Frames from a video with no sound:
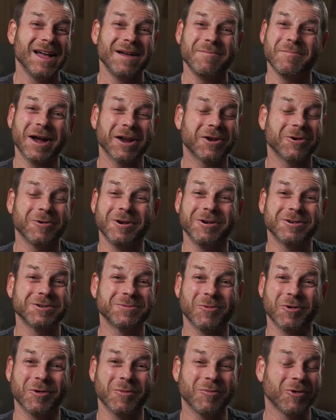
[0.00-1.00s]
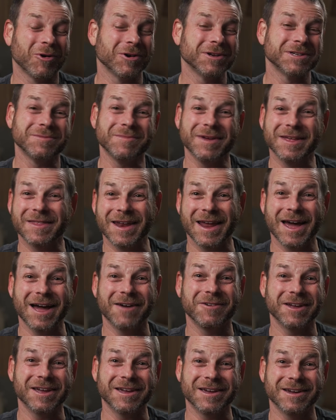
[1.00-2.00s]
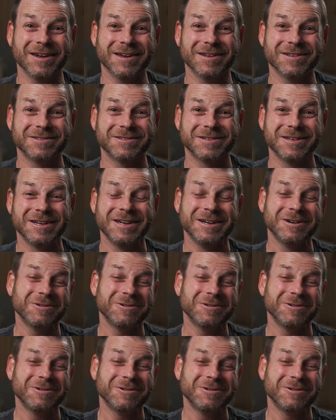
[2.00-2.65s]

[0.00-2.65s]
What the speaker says: my career is more important to me than having kids.